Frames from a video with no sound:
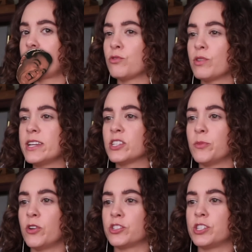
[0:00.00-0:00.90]
f***ing
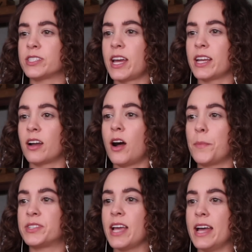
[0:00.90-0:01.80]
reasonable that she's getting
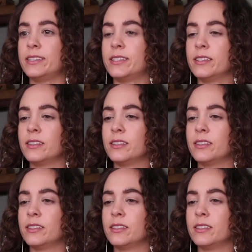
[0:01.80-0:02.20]
upset.